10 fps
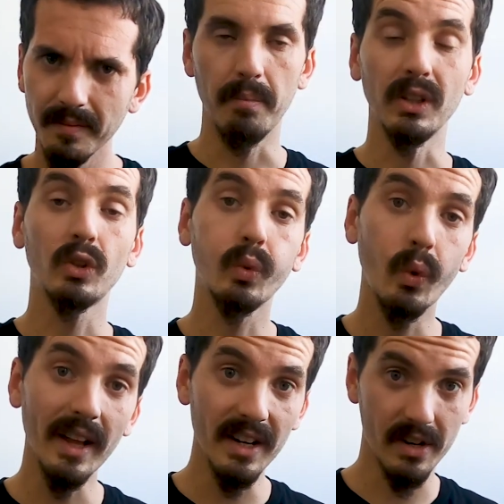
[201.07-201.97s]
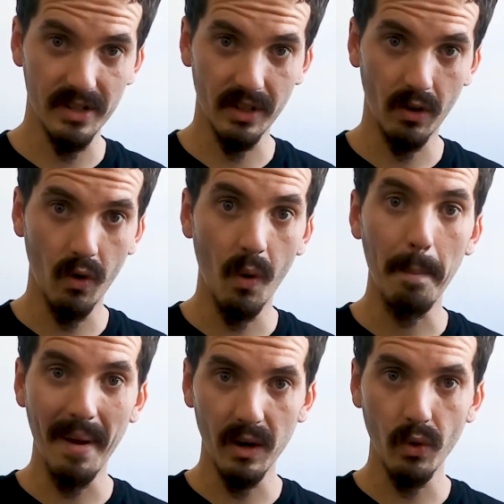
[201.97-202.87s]
But 20 years
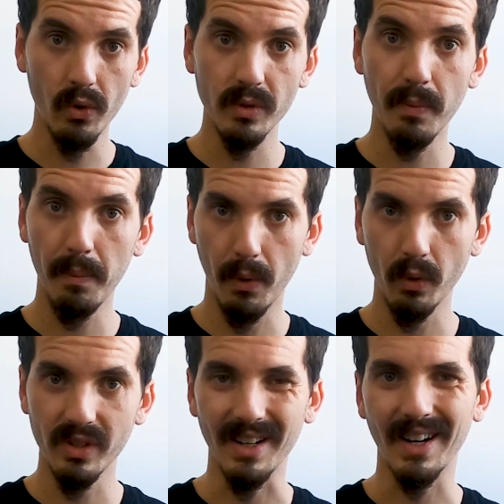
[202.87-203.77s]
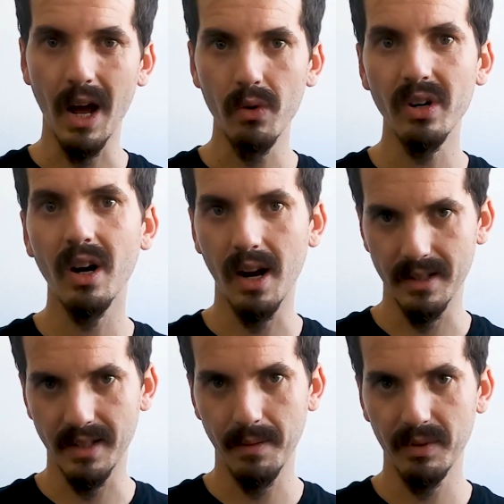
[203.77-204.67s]
ago, Penrose proposed a counter
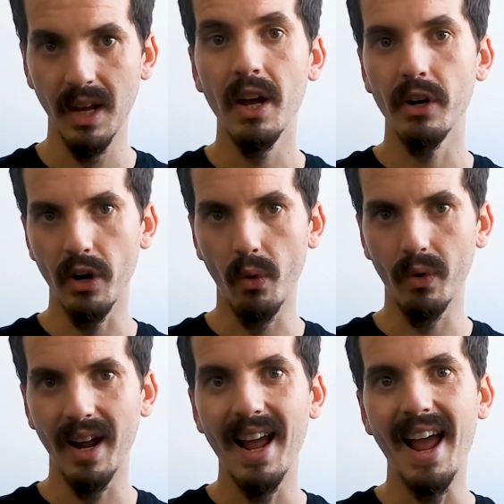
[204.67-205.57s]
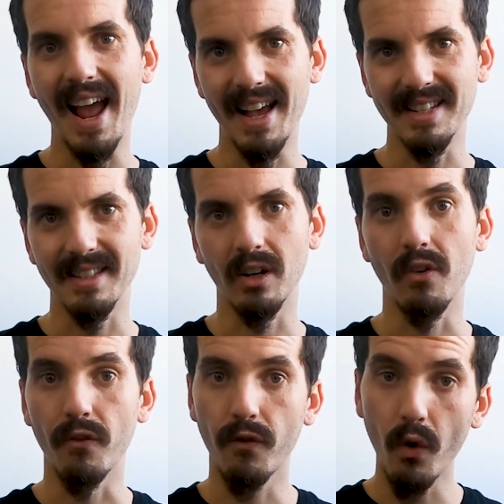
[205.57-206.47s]
concept known as the
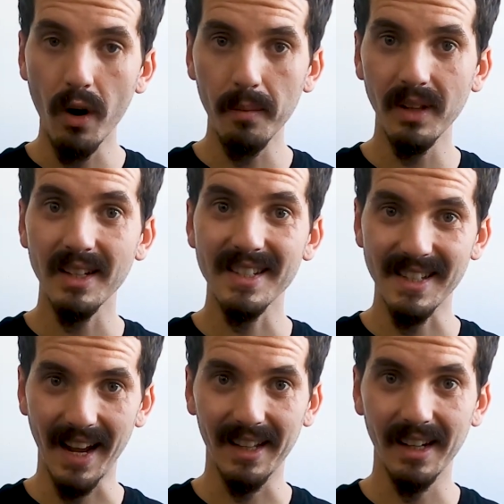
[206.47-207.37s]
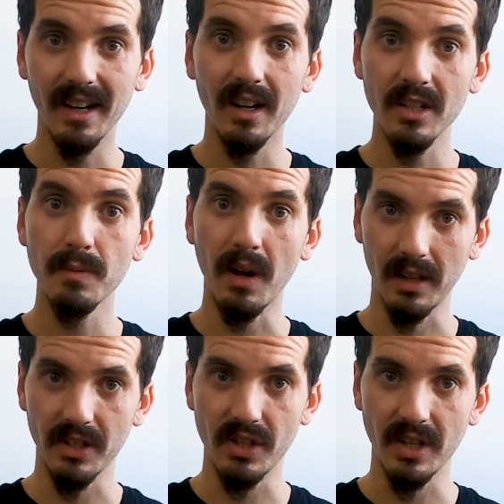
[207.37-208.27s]
conformal cyclic
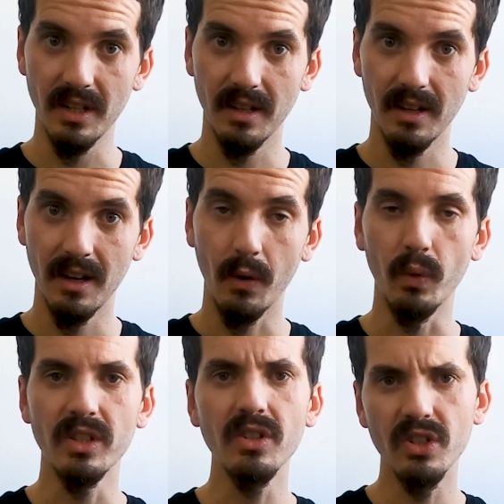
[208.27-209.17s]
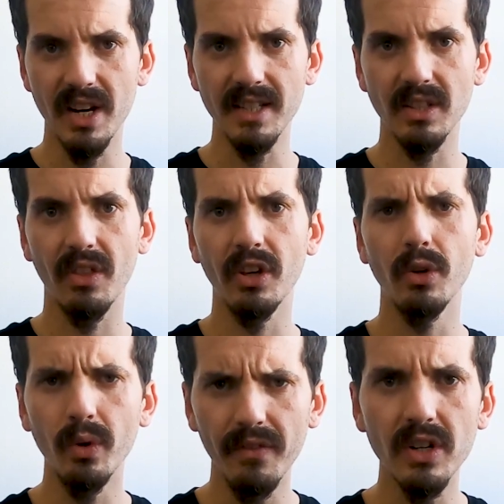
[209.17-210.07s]
cosmology, which suggests the
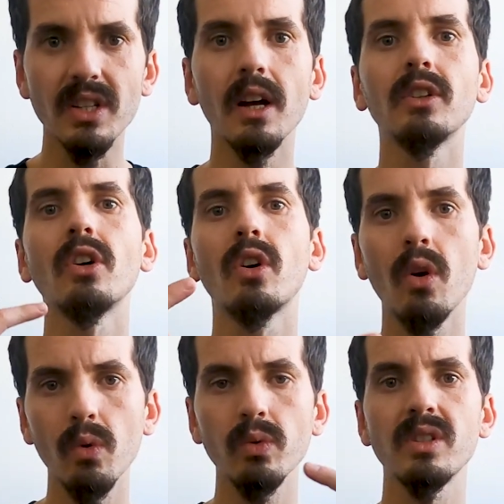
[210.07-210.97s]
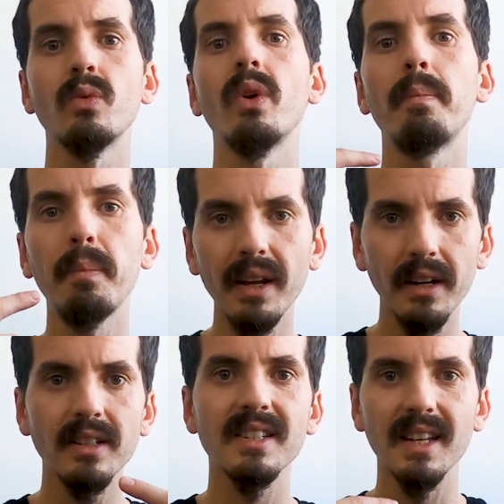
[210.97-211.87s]
universe undergoes
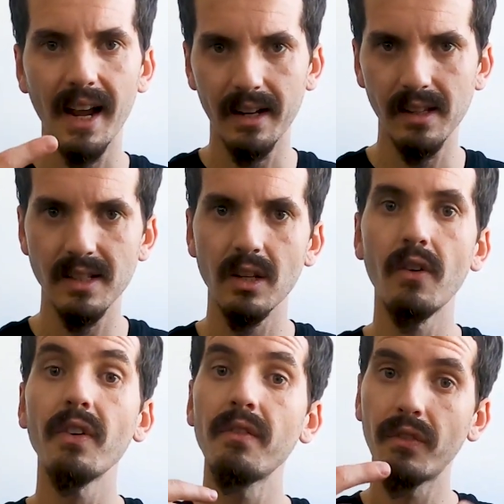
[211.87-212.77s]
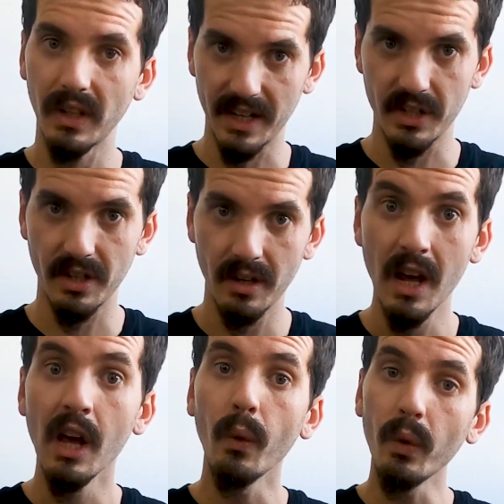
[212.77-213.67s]
repeated cycles of inflation,
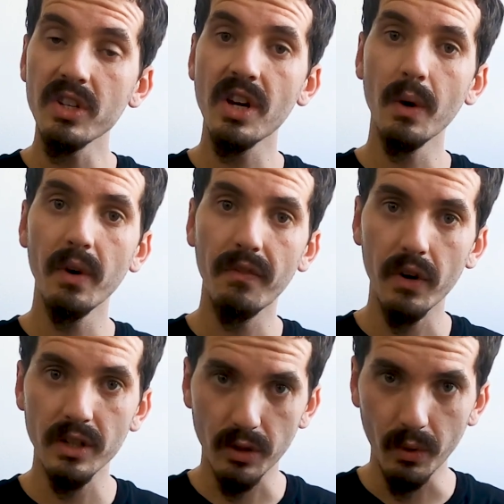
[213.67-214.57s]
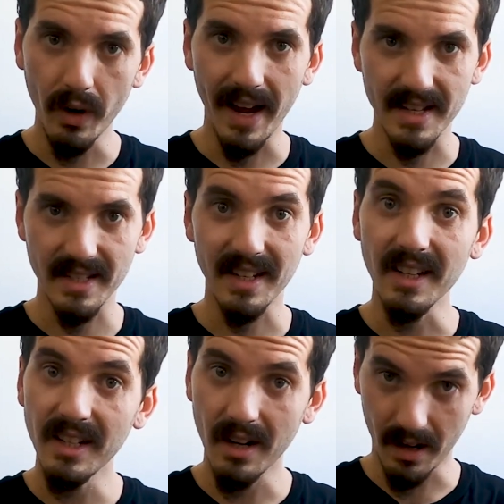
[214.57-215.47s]
which he refers to as
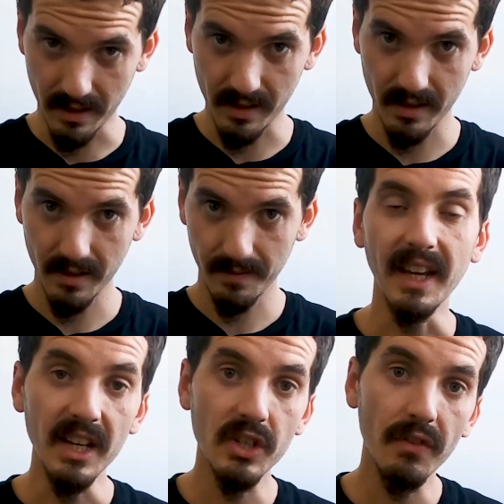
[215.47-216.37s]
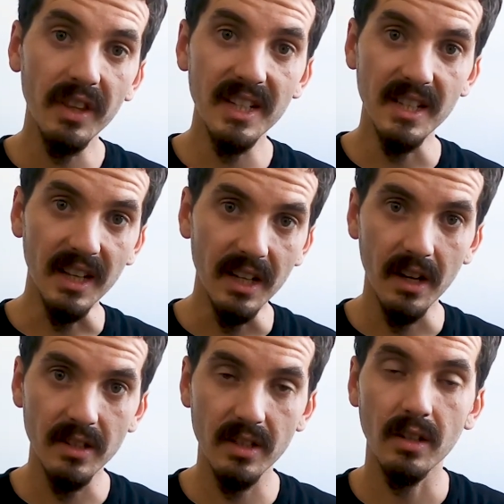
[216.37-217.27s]
eons. Each of these
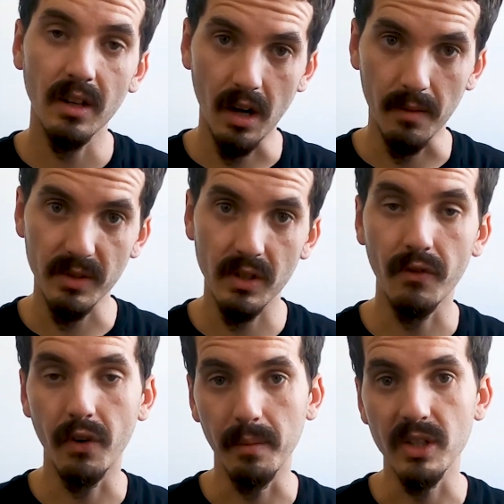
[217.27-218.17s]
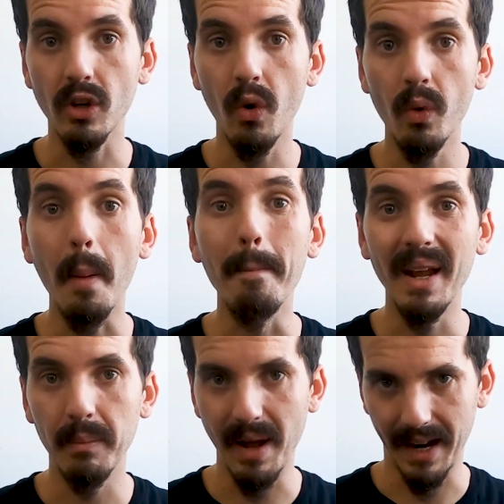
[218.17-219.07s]
eons comes from its own
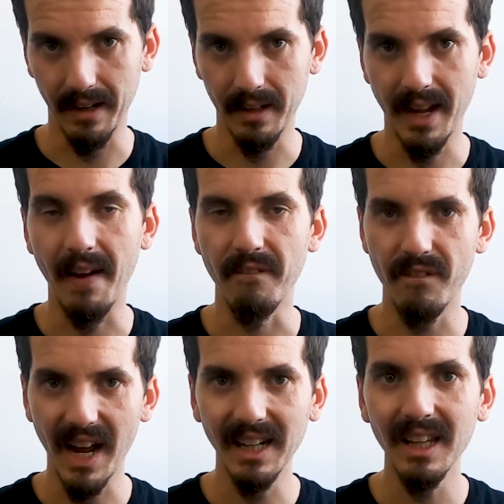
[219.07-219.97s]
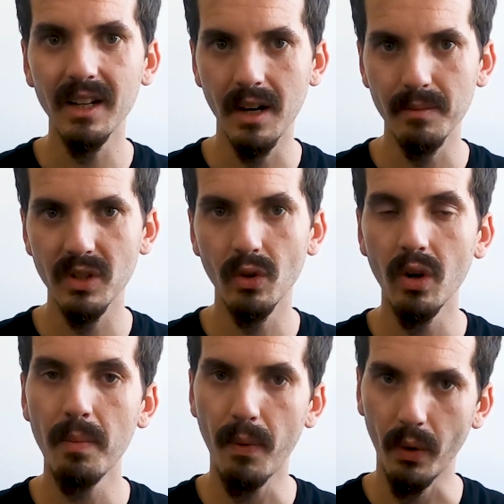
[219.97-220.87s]
Big Bang and finally comes to
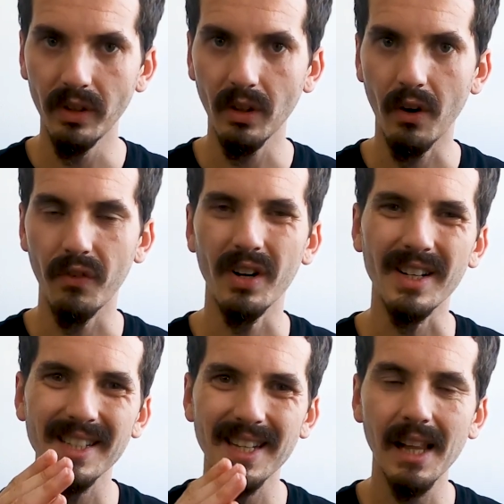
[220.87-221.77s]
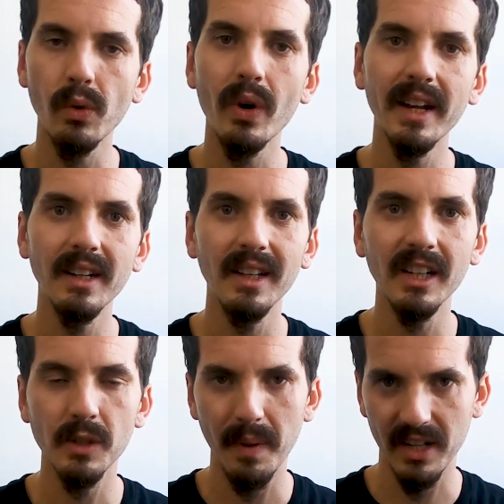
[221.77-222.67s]
a point of accelerated
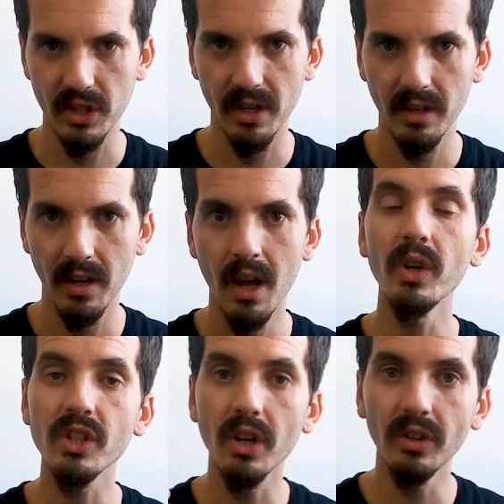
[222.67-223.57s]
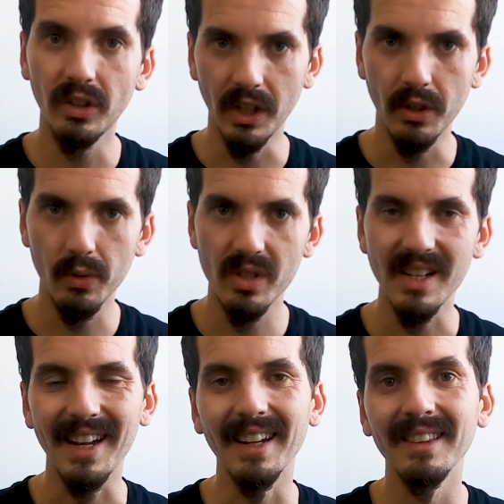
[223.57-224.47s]
expansion which
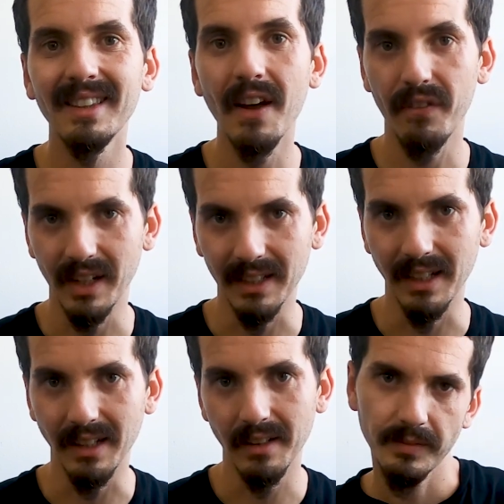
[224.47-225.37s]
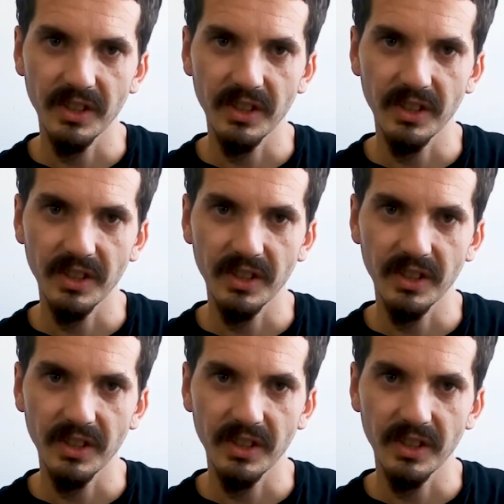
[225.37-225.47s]
continues indefinitely.